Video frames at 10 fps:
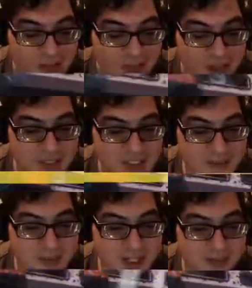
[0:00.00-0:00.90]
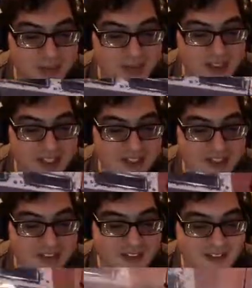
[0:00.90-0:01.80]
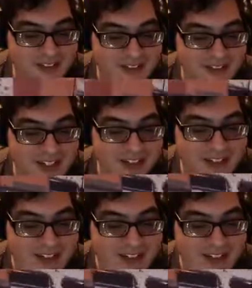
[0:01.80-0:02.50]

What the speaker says: My biggest problem with that, though, that